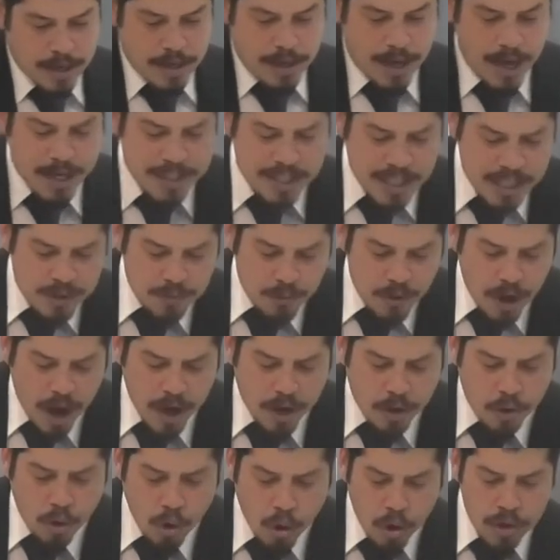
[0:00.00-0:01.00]
He says, When I
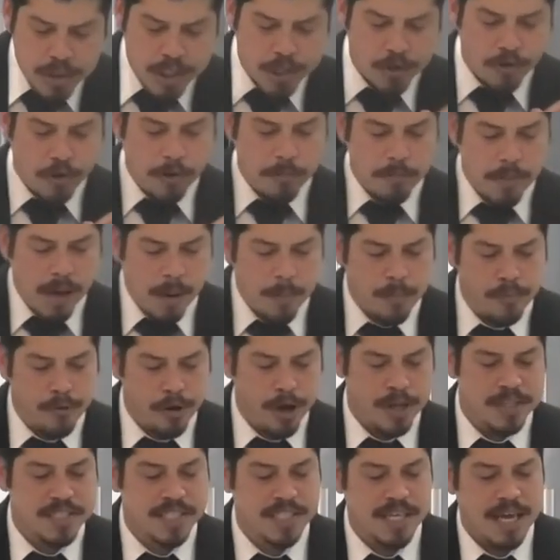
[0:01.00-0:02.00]
call to
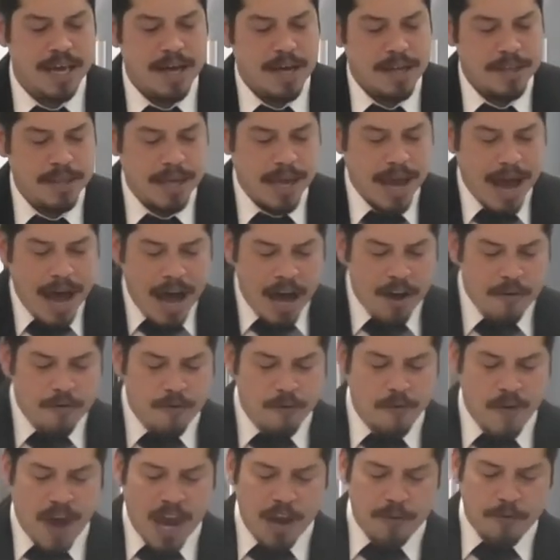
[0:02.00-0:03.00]
remembrance the
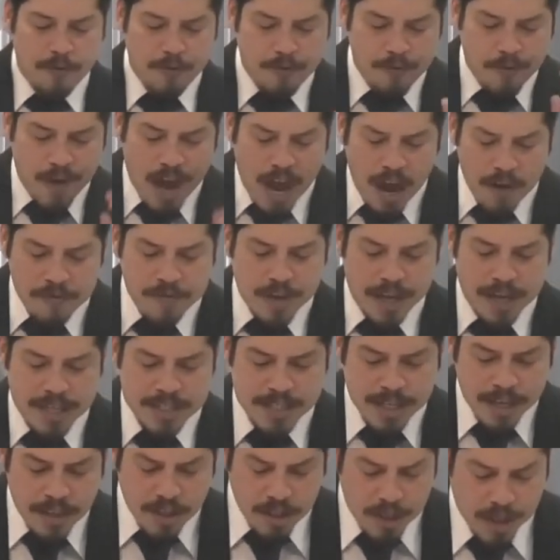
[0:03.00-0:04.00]
unfeigned faith that
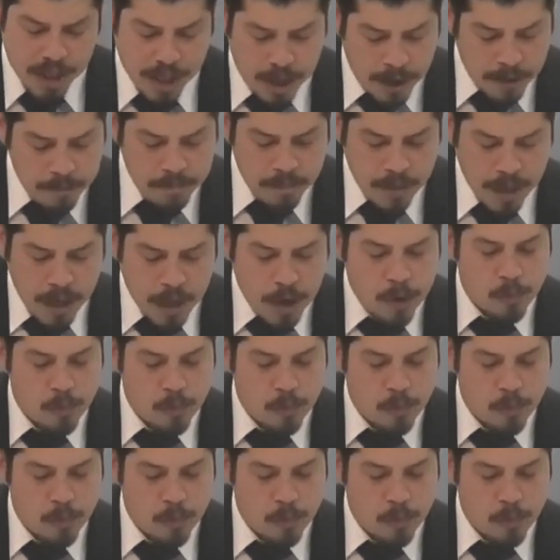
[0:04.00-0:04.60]
is in thee,